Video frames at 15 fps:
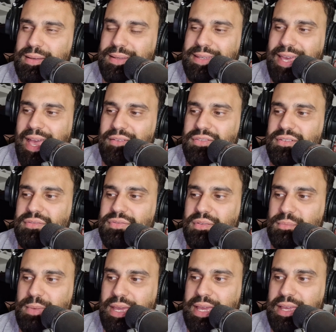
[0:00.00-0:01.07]
Kevin, for
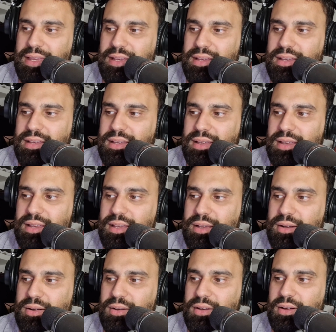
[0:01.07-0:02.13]
me,
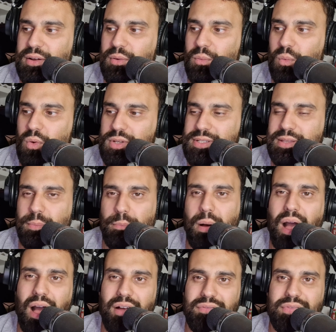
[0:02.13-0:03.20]
was the
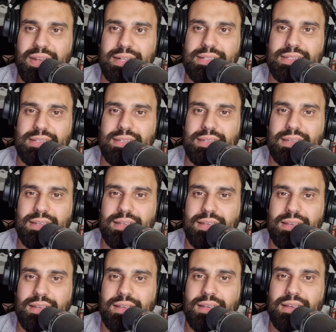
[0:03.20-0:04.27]
perfect
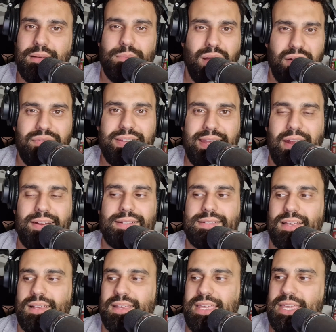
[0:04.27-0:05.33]

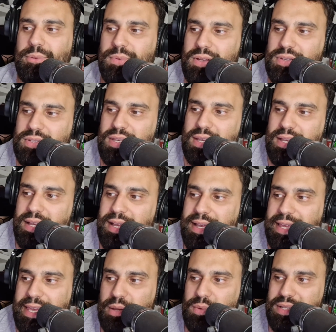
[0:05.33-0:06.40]
character. He was
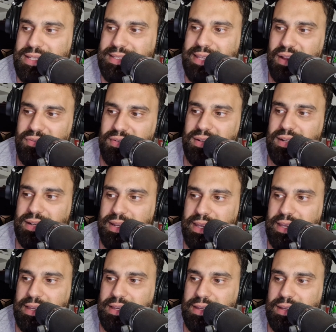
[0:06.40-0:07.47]

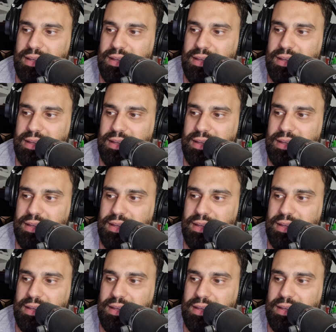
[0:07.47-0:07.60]
definitely